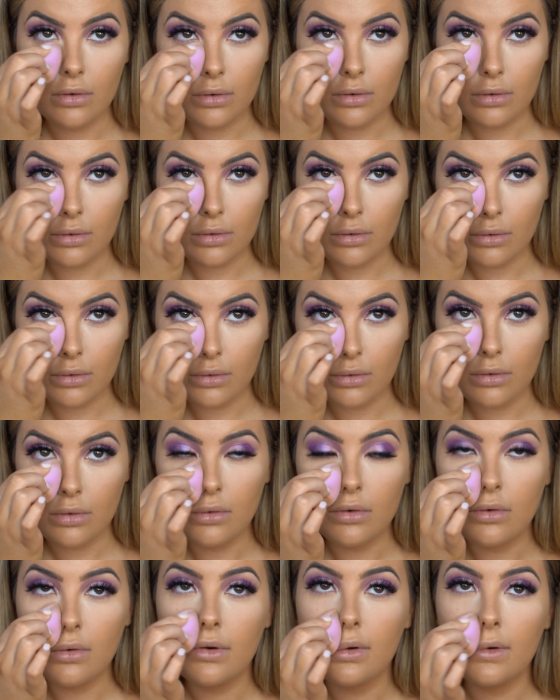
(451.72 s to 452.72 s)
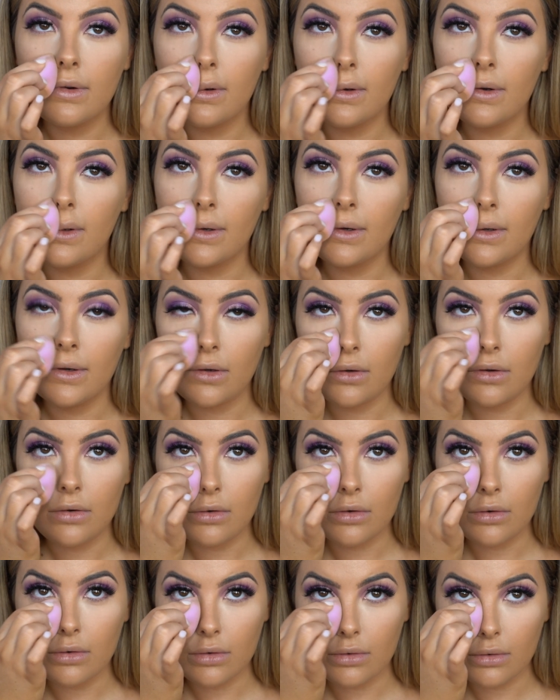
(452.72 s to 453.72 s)
I love the smell of this, it's
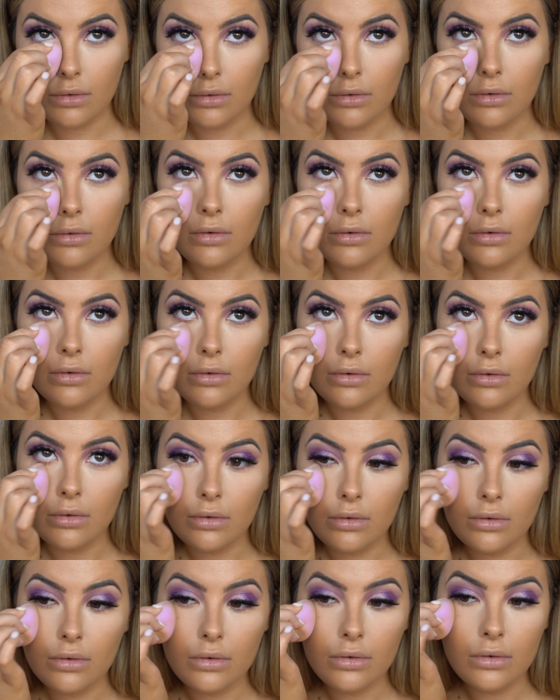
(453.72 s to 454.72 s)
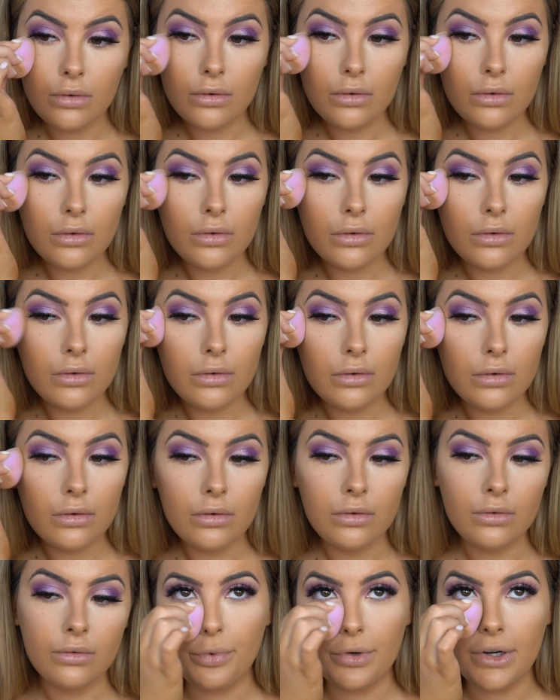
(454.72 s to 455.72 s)
so beautiful. So we're basically
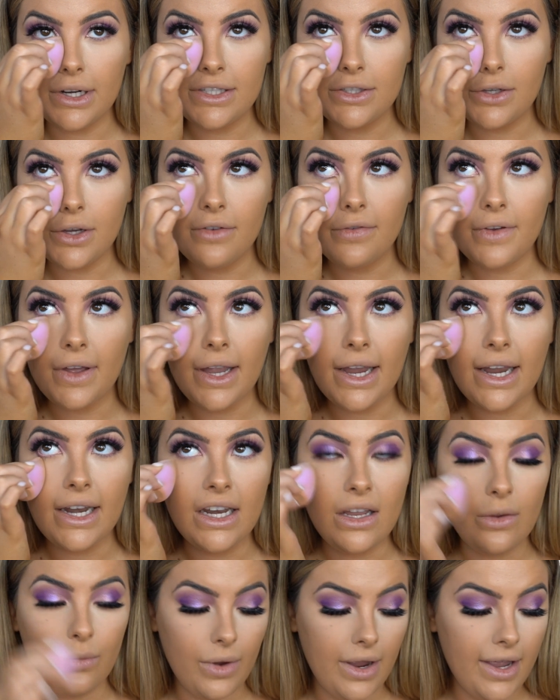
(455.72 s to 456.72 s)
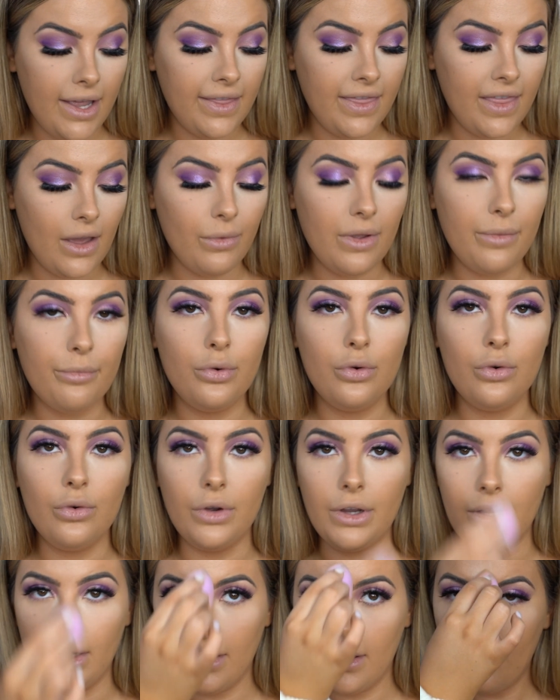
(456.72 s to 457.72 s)
going to press over anywhere that we
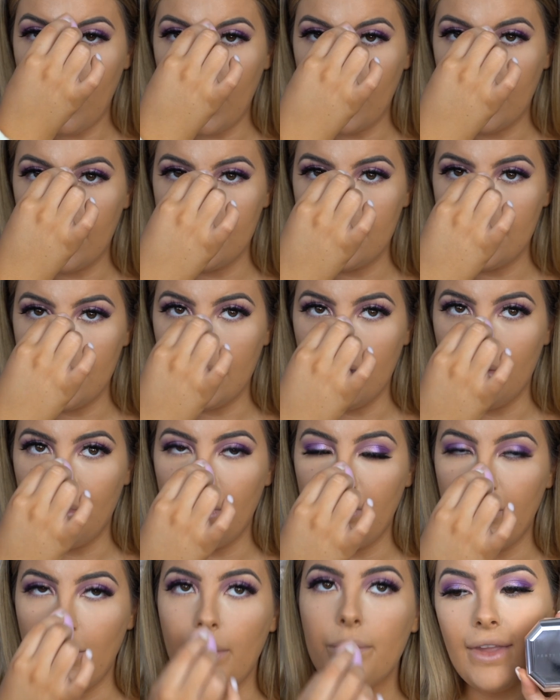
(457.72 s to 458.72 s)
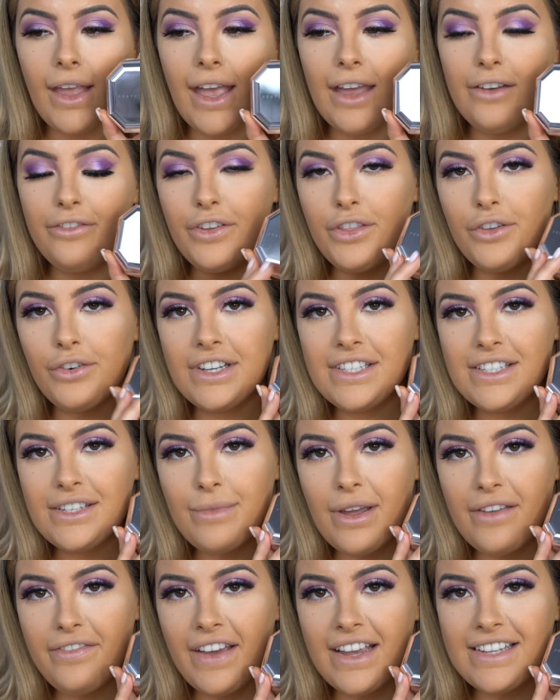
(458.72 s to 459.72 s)
put that concealer before. And for the rest
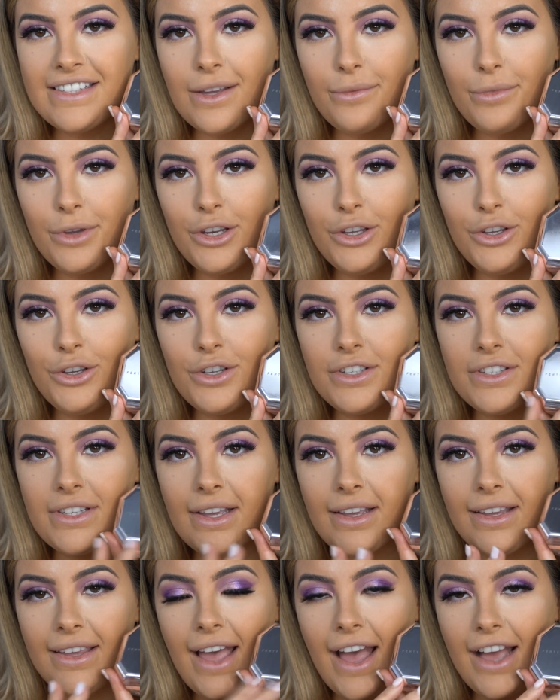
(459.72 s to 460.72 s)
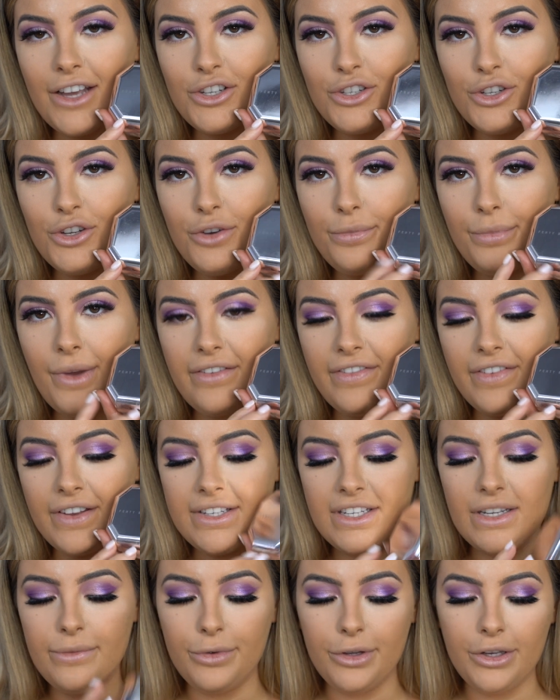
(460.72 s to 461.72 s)
of my face, I'm going to use Cashew by
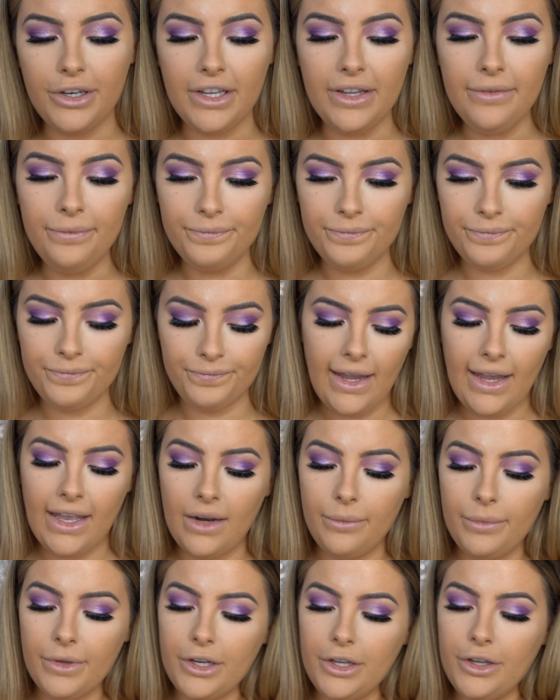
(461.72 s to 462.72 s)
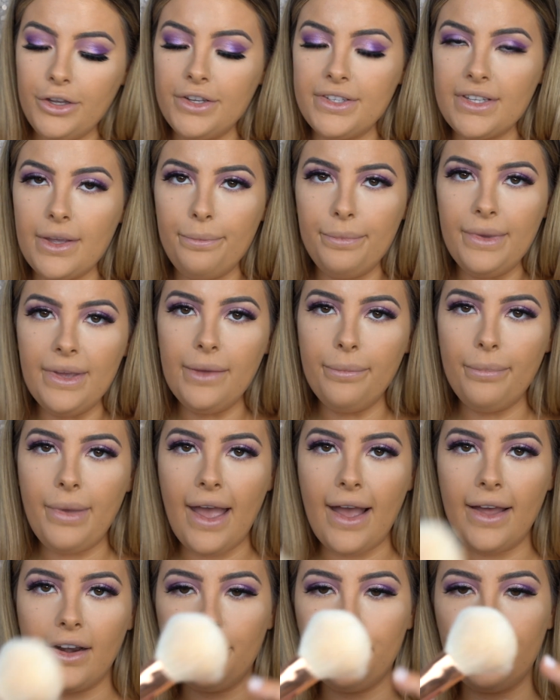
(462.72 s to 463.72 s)
Fenty Beauty. And I'm going to use a big
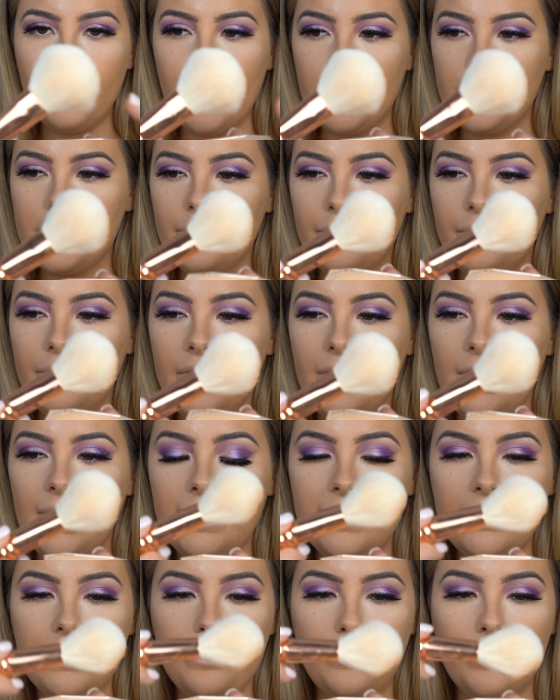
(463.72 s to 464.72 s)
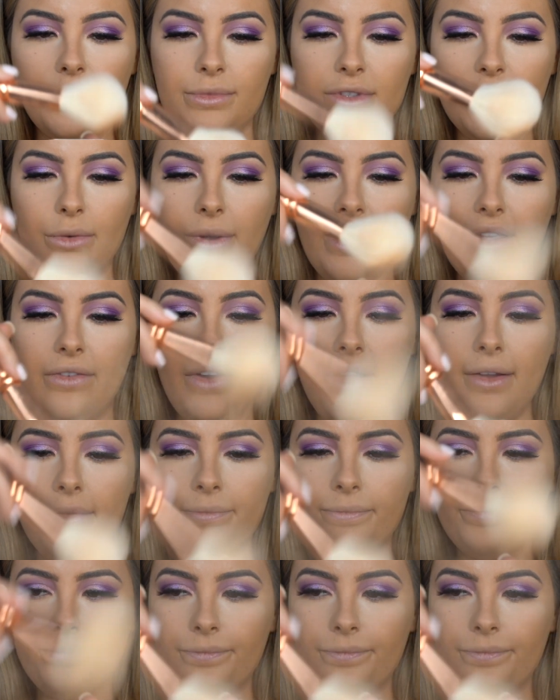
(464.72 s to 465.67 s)
powder brush for this from Zoeva.